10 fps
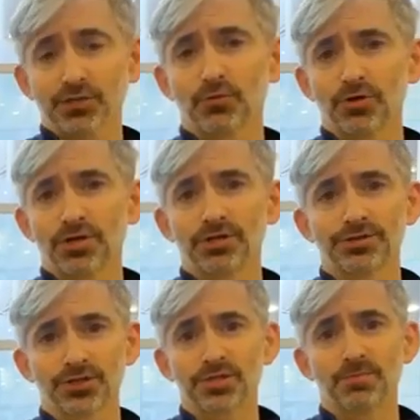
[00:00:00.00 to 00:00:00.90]
world,
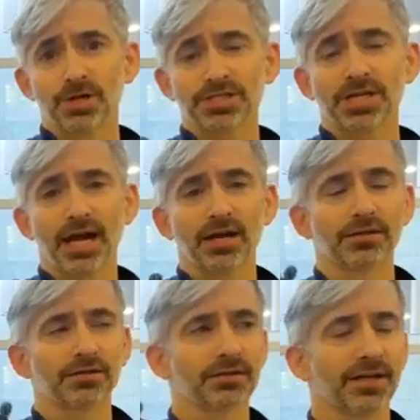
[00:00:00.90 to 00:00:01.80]
there's much
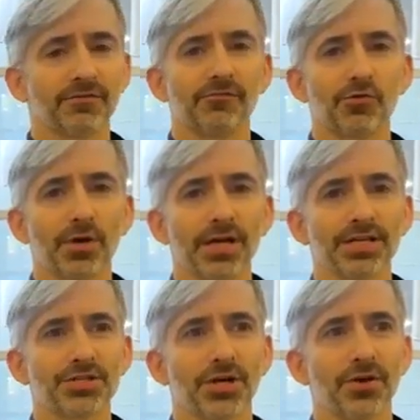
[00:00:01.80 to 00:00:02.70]
higher level of awareness.
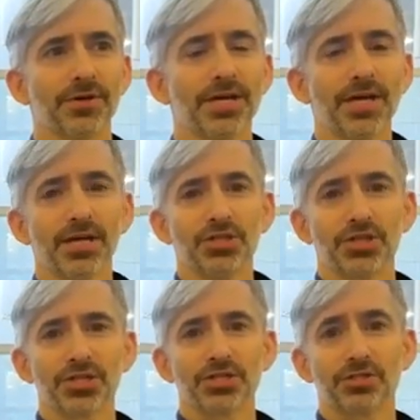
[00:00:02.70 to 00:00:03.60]
So
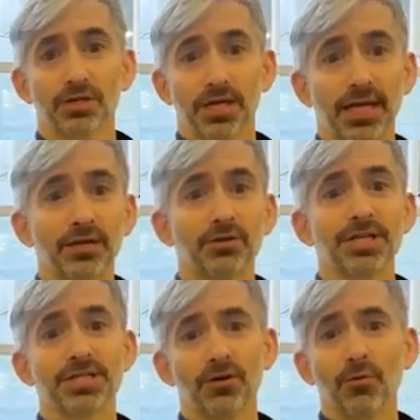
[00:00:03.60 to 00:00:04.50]
just
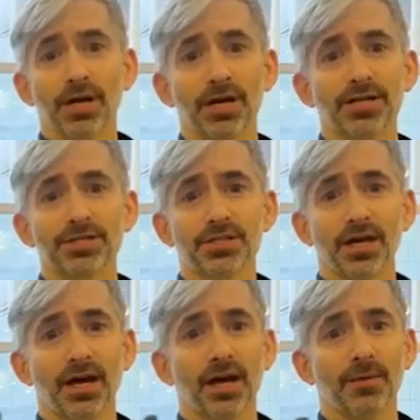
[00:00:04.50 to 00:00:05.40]
increasing awareness
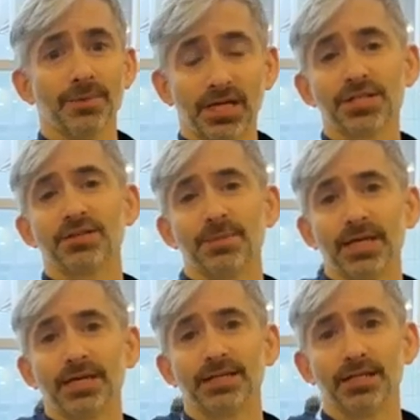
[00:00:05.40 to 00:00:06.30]
because of
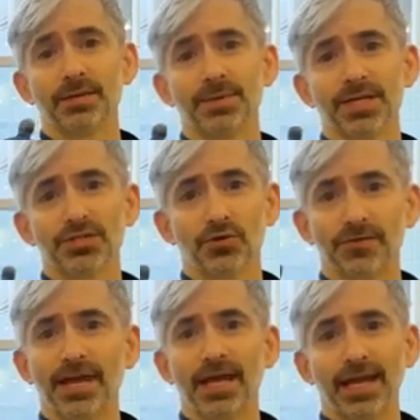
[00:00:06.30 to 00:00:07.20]
being in the Olympics, sort of
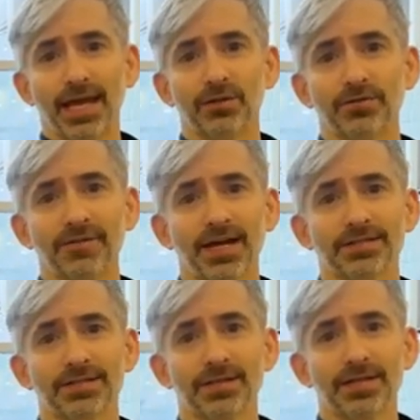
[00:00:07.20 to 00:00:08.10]
that halo
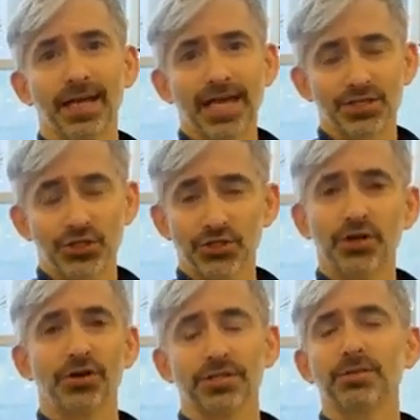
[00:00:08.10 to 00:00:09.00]
effect, has
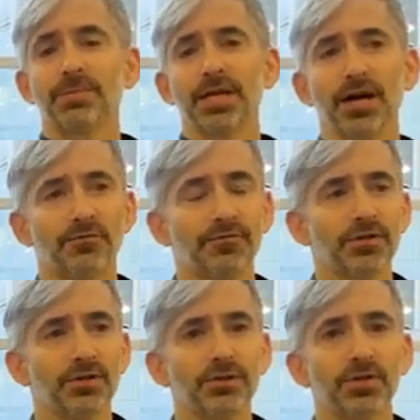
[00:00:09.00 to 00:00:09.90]
started to be
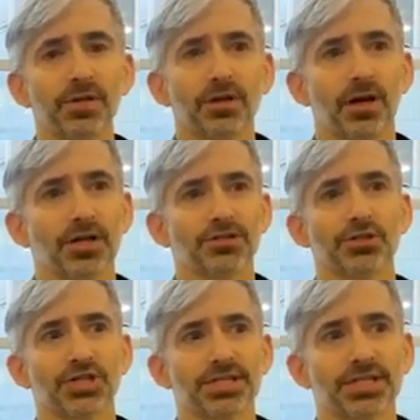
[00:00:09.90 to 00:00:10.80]
helpful. Also
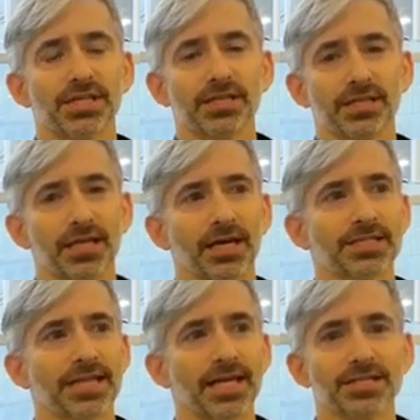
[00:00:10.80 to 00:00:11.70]
just the
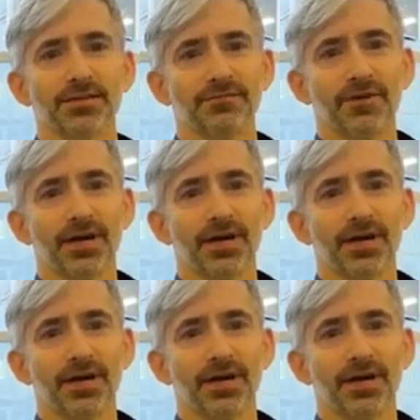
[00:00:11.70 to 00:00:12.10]
sense of